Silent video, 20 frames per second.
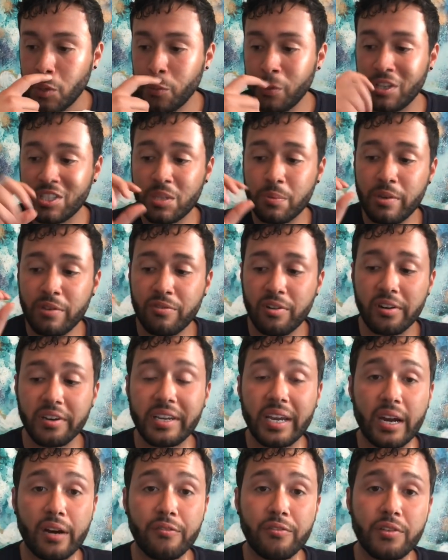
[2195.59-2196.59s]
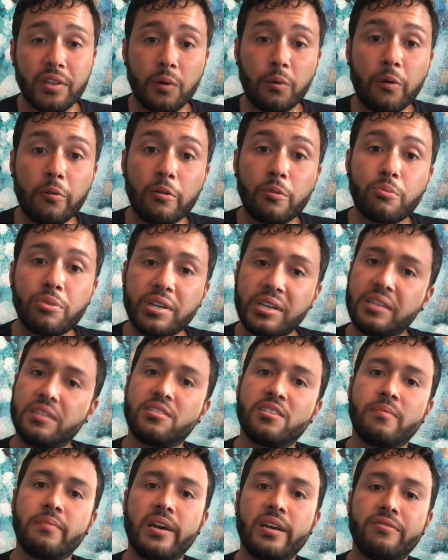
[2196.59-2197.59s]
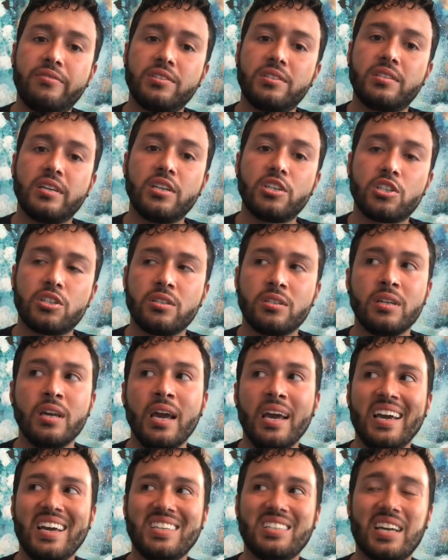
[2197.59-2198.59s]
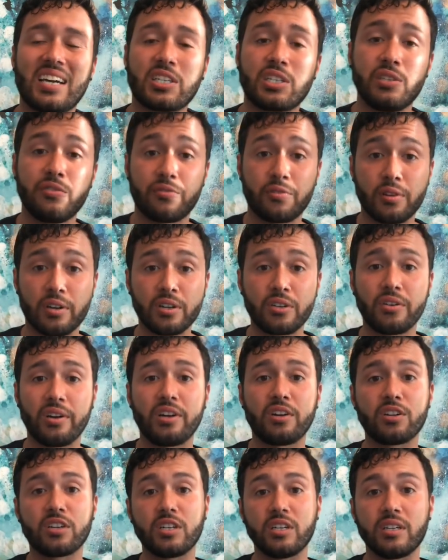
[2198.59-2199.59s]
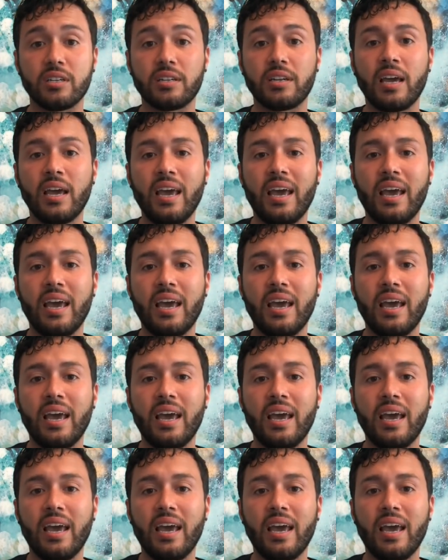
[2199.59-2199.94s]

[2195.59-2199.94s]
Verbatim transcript: we need to be very careful that what we're bringing into manifestation is actually for our greater good,